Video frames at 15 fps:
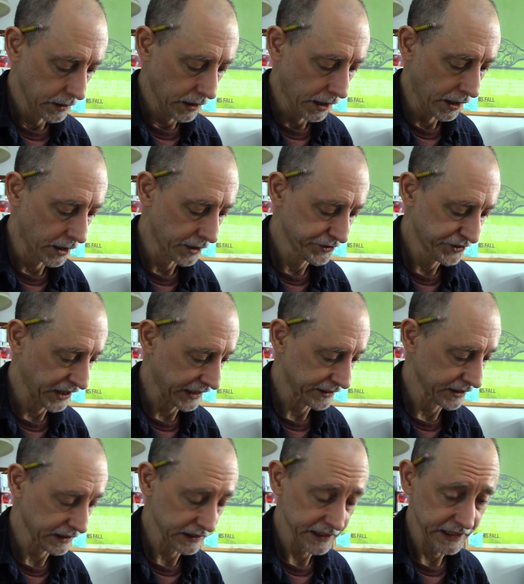
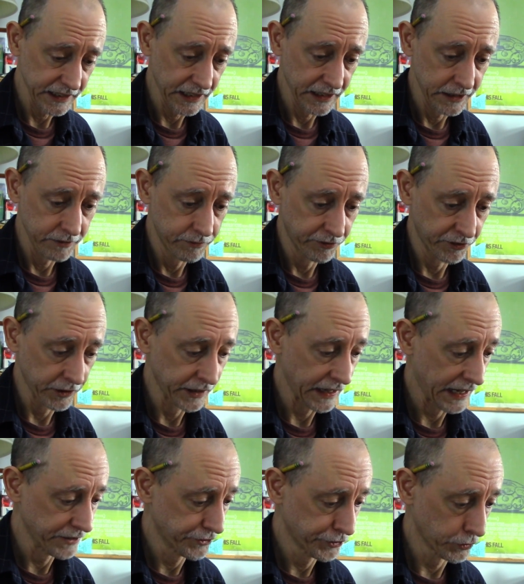Technically, I
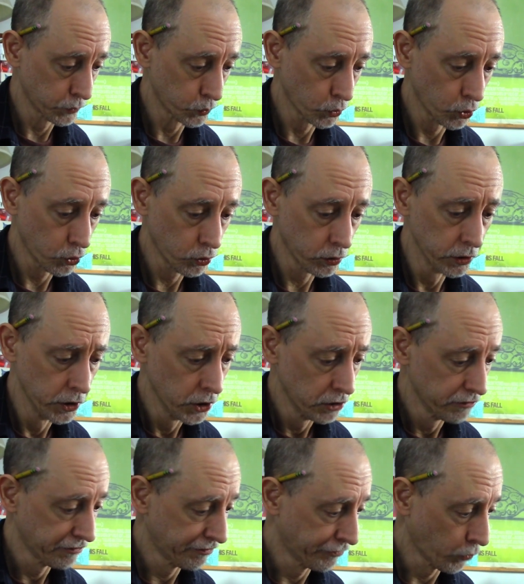forgot to roll
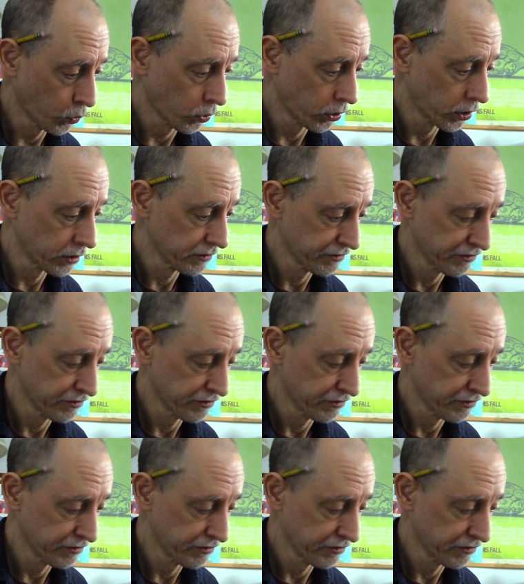for